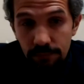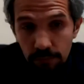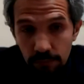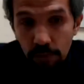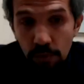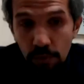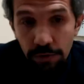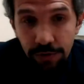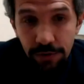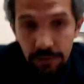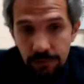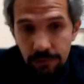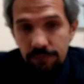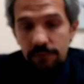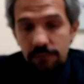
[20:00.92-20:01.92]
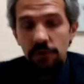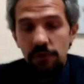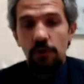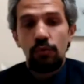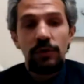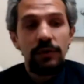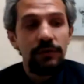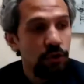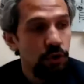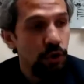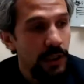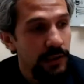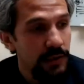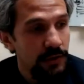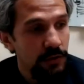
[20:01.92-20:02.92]
Both. So we
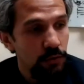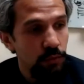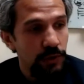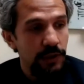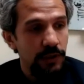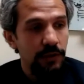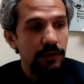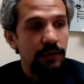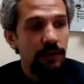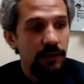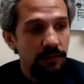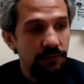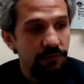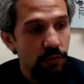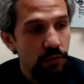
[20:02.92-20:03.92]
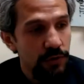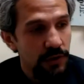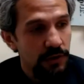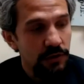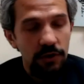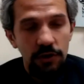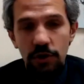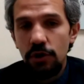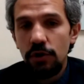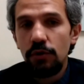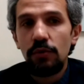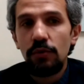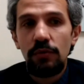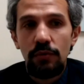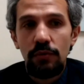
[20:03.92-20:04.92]
tried it with the frozen
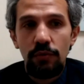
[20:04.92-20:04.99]
tissue.